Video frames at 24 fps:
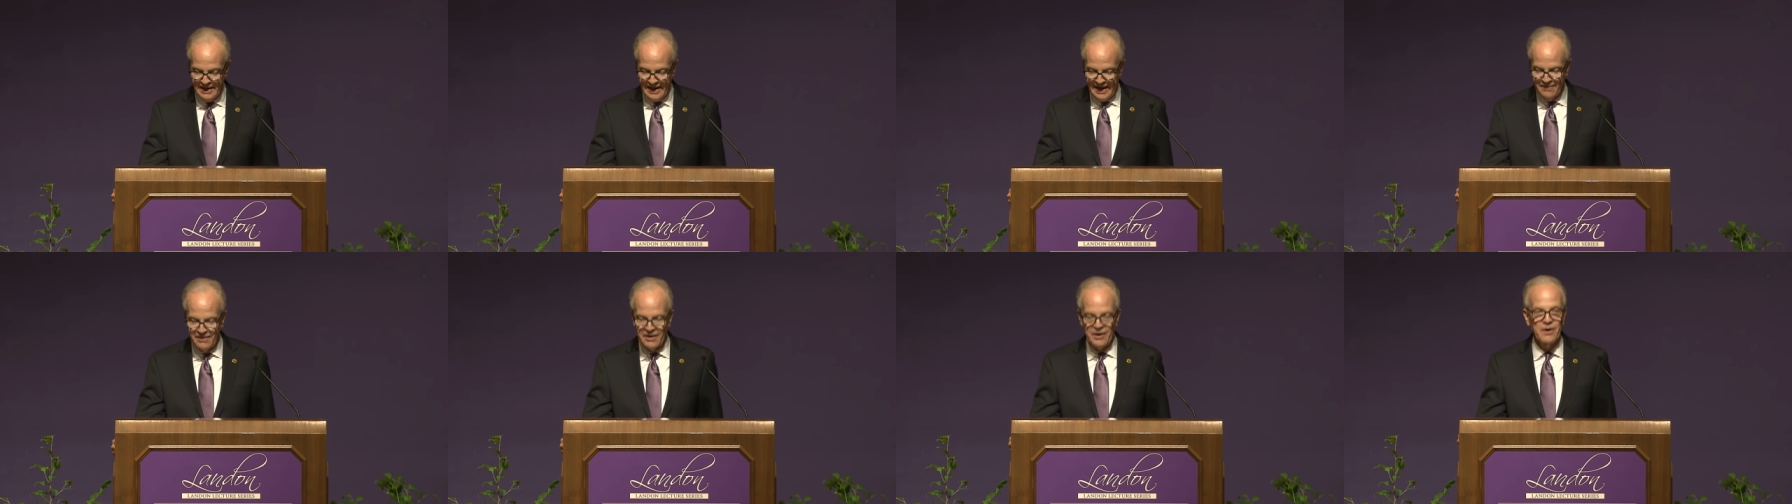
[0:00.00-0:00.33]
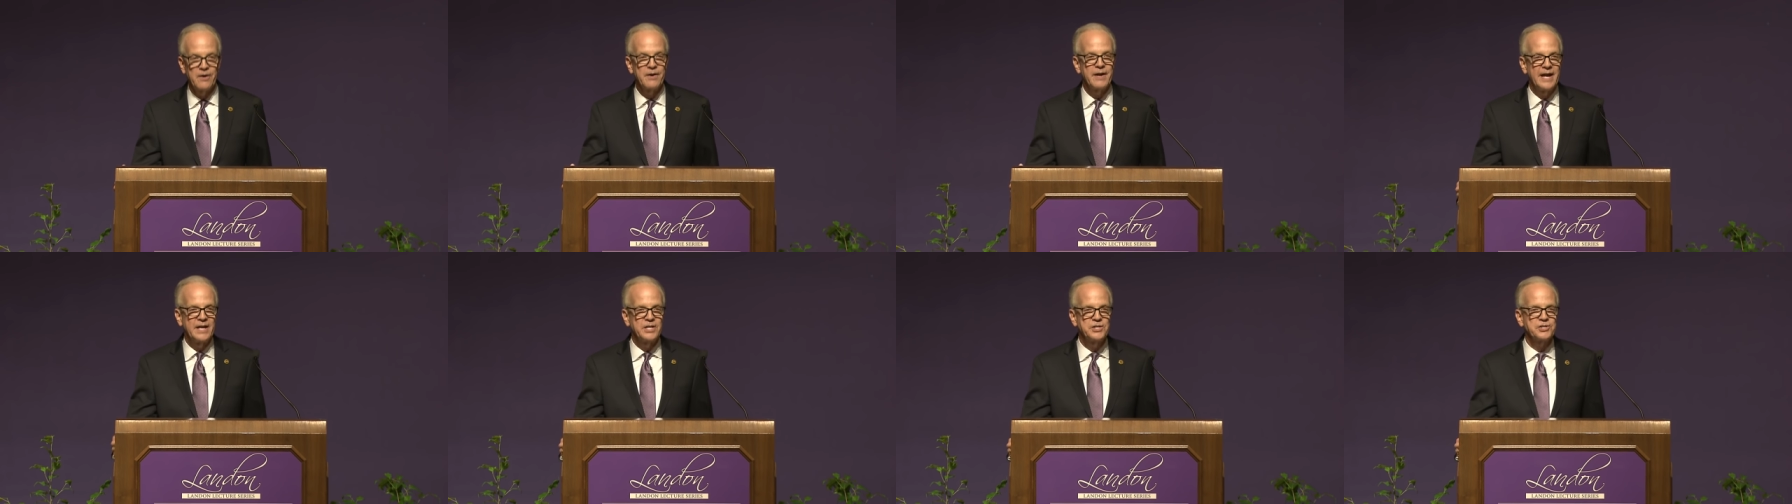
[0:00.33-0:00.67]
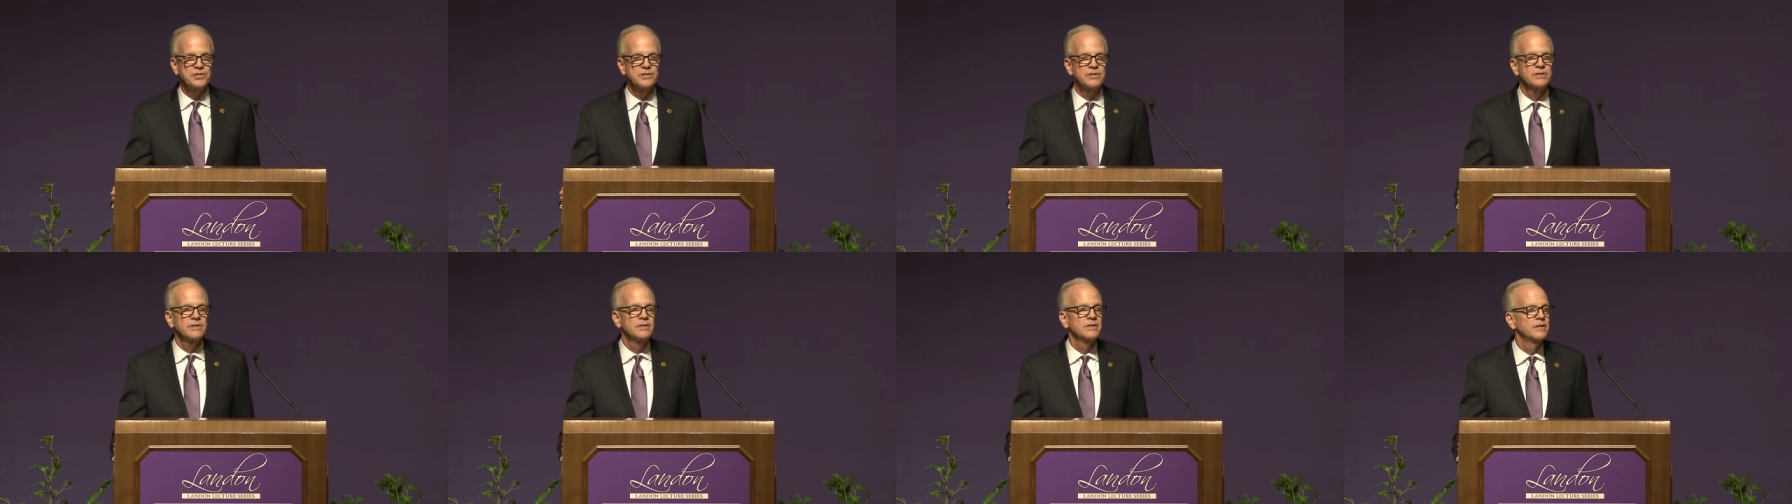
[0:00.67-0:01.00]
and that our
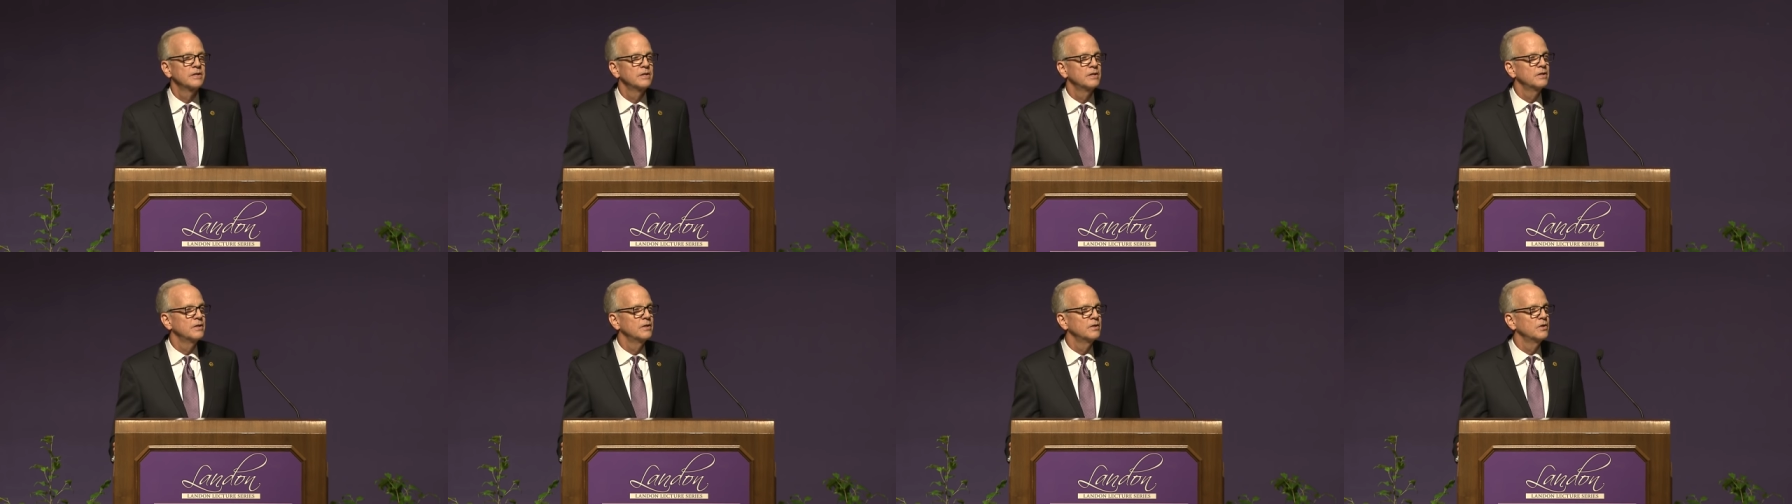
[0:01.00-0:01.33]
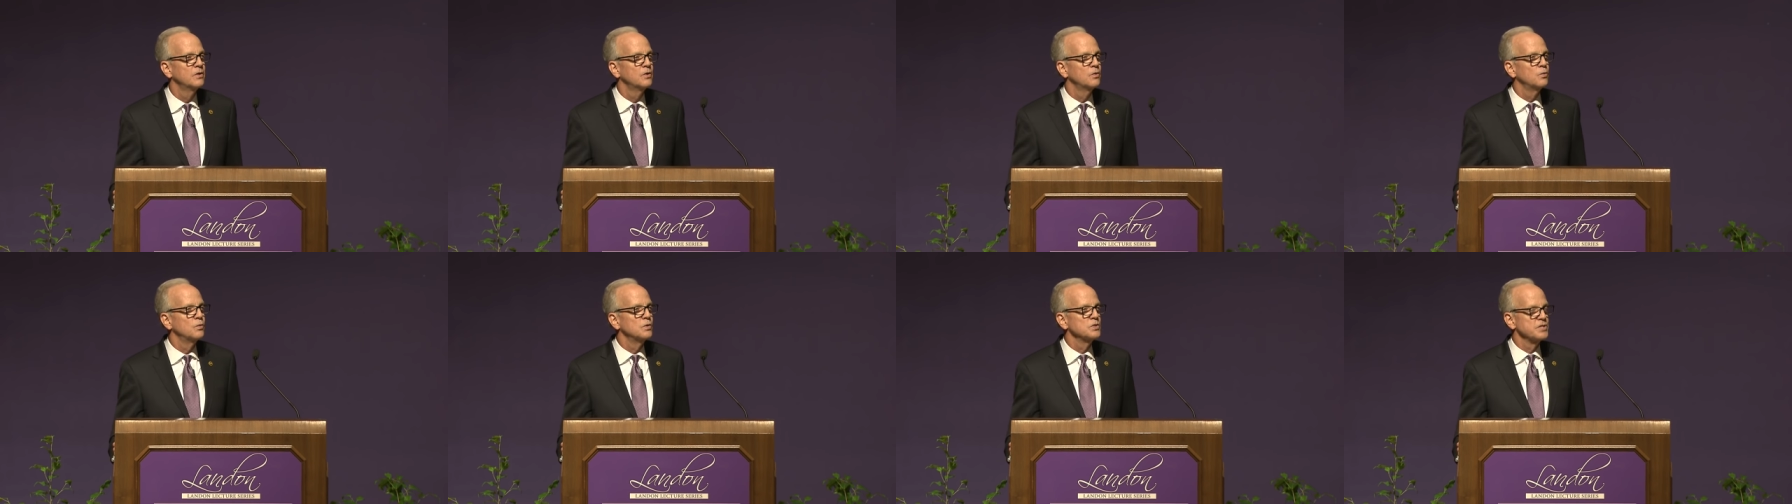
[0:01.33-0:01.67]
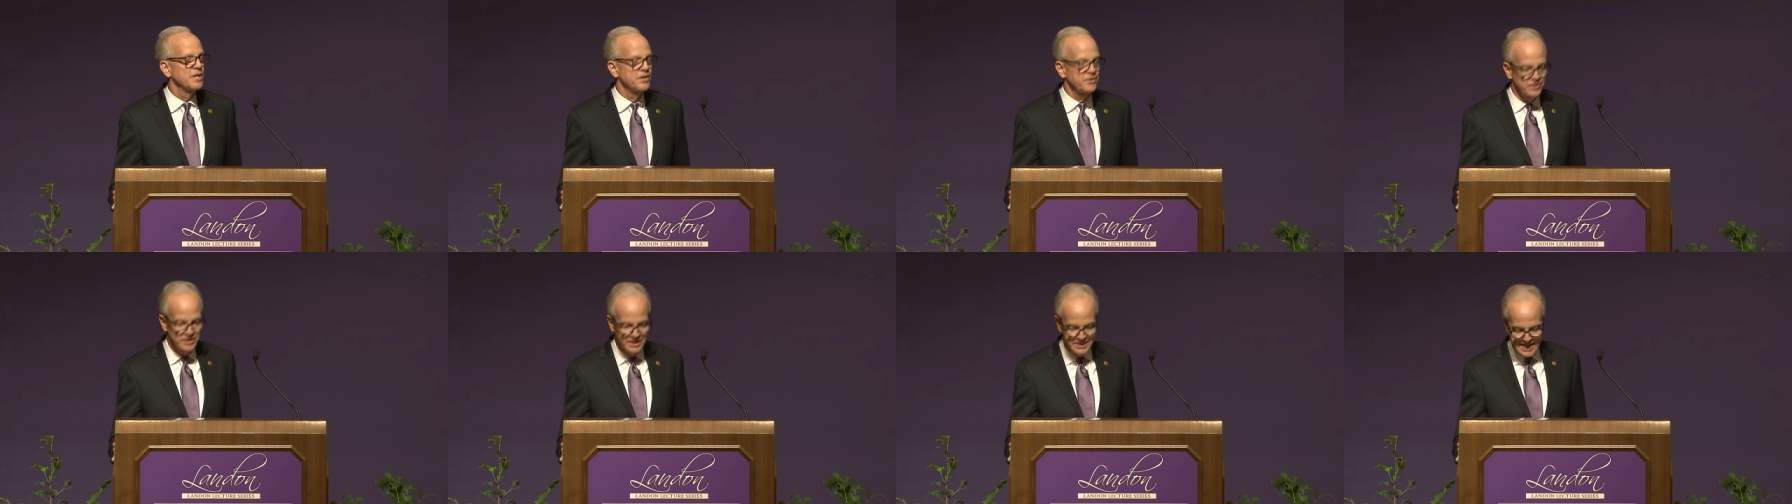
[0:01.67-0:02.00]
nation was
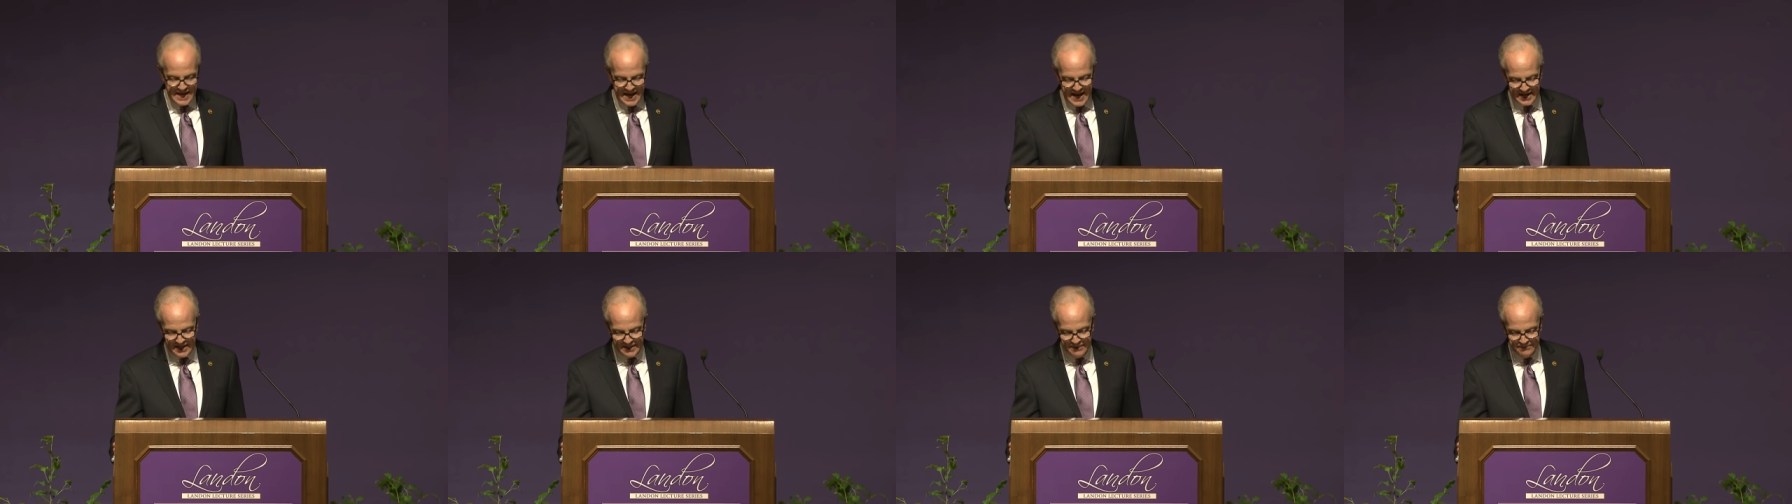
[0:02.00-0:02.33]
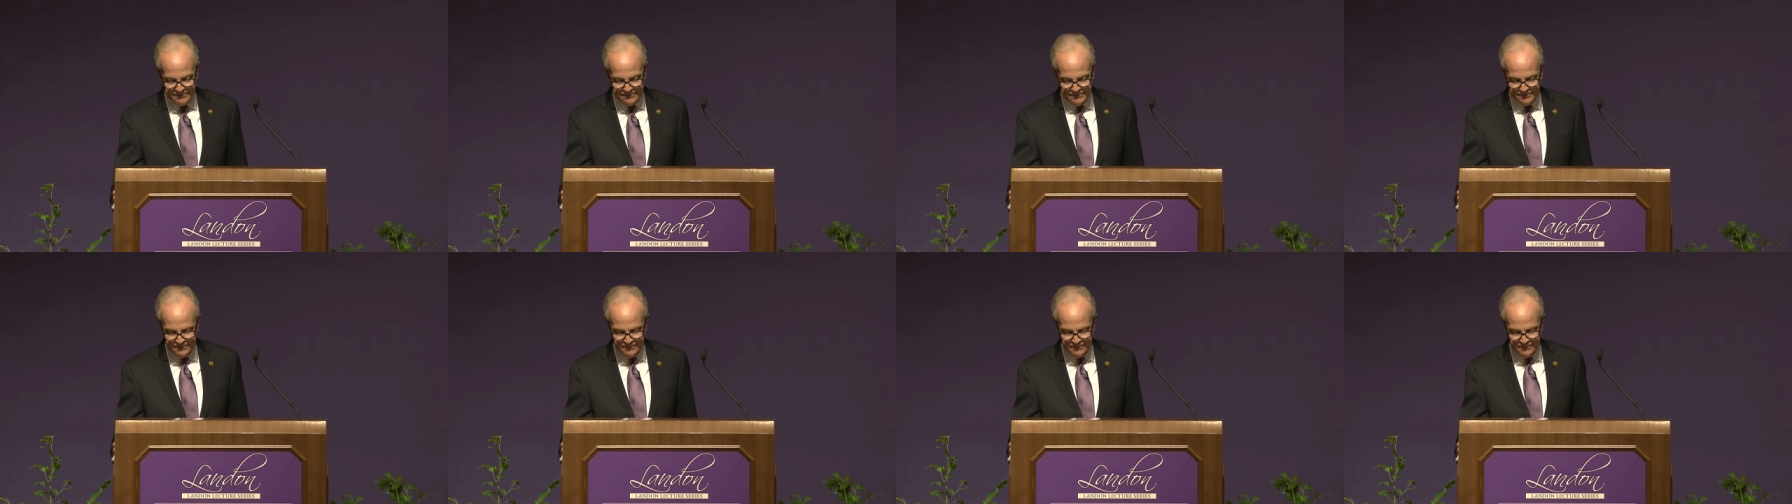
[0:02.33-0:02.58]
under attack.